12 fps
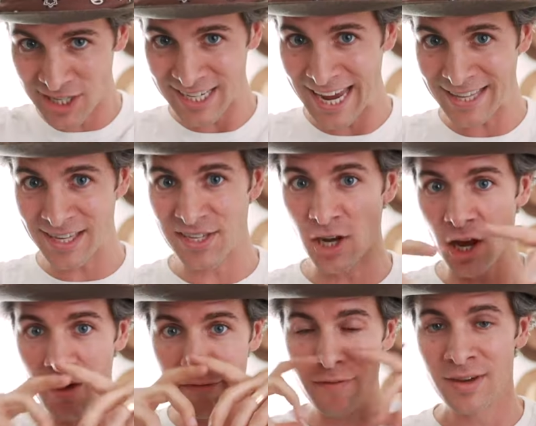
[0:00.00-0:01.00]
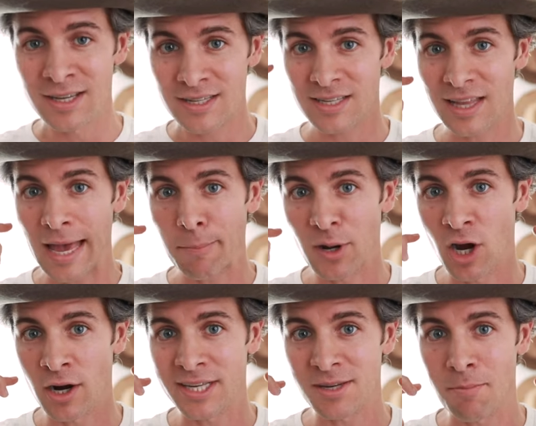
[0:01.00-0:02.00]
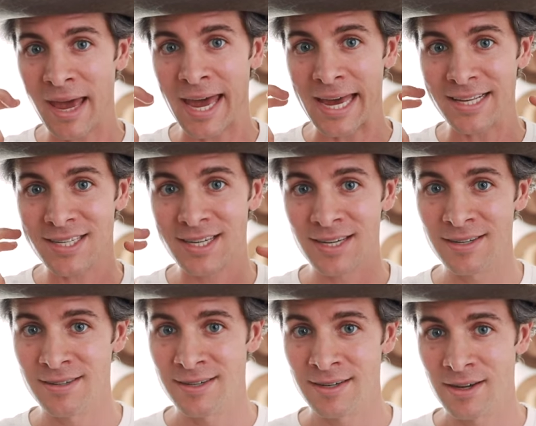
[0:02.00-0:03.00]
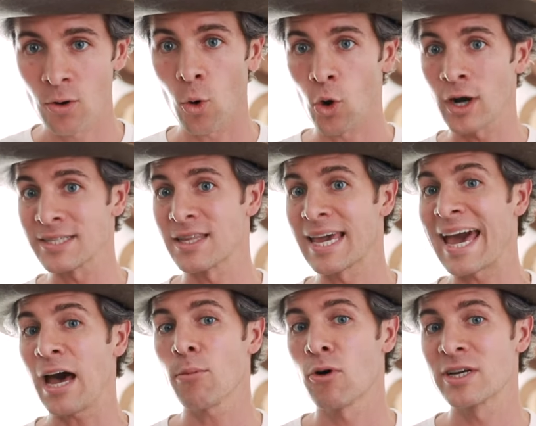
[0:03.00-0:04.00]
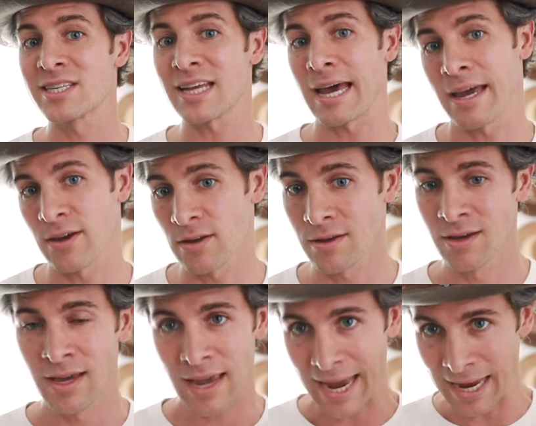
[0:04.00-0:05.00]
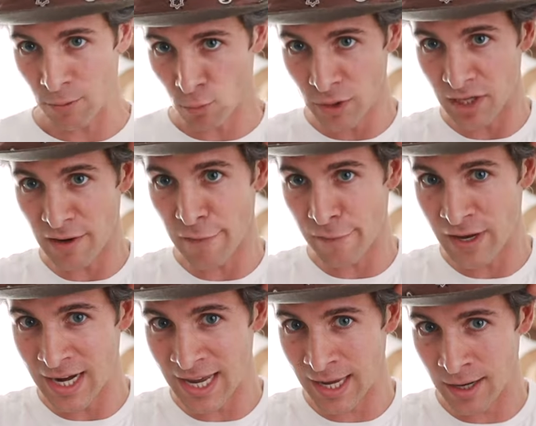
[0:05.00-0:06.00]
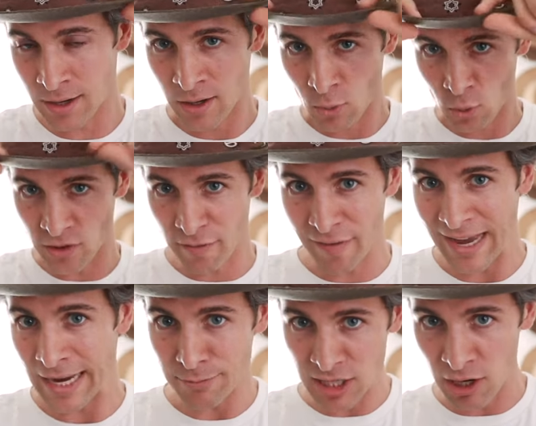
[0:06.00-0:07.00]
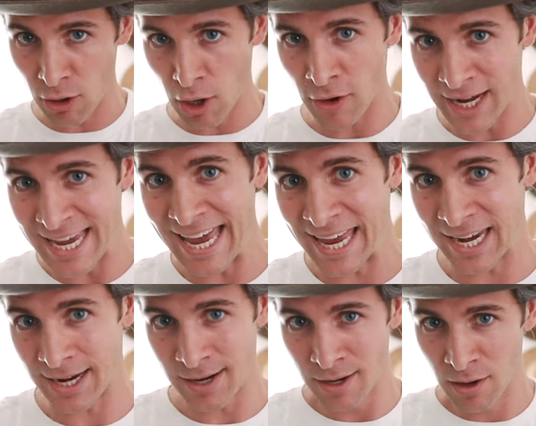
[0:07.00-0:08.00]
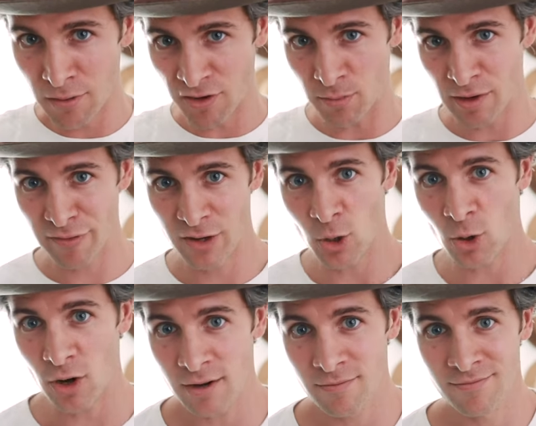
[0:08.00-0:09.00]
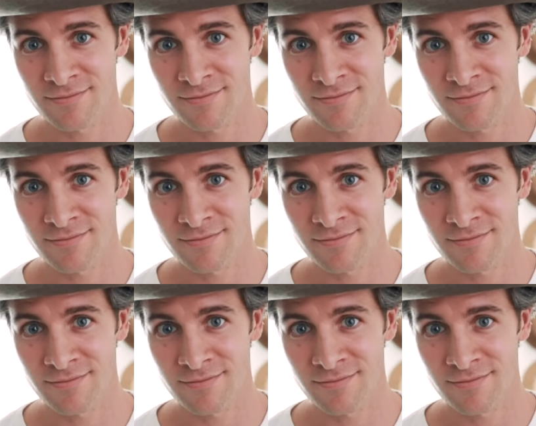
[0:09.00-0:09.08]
just take this off, slap it on as a mask or as the cowboy style, and really fit in with the vibes that you're already getting from the fedora.